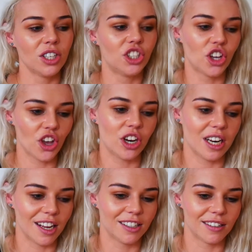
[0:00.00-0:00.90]
turn it
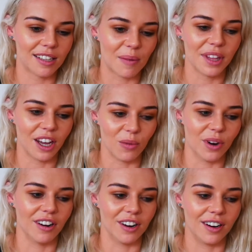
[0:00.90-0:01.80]
into something
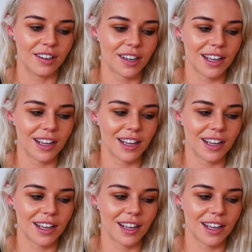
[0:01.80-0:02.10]
where